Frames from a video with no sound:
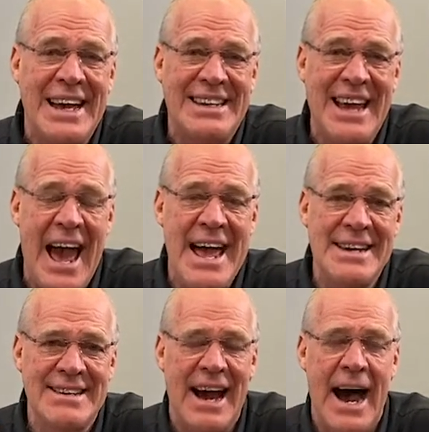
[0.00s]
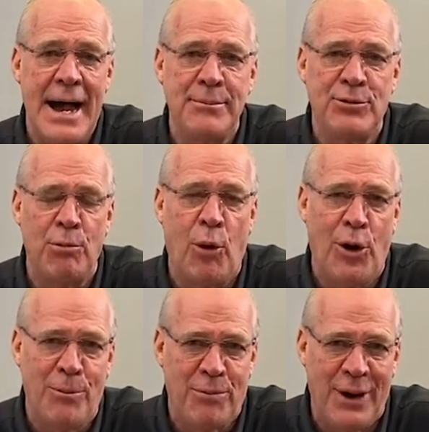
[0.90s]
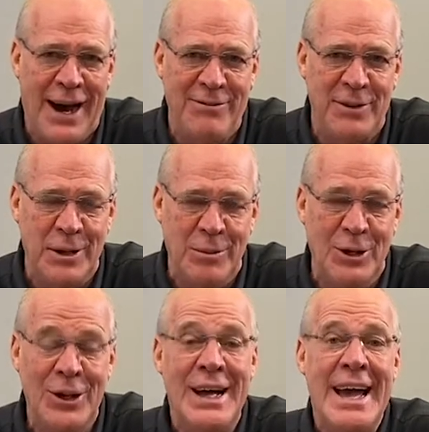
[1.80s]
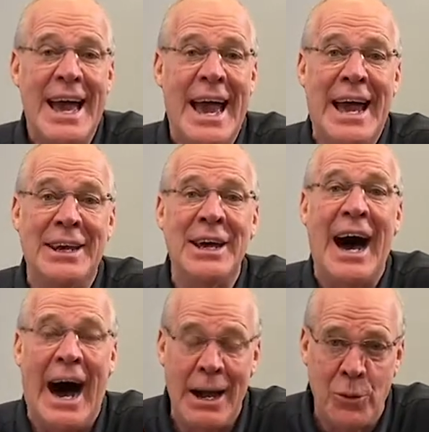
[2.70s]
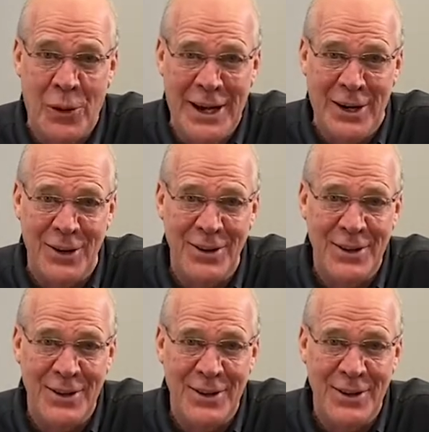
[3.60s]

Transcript: ten times more profitable, and I will.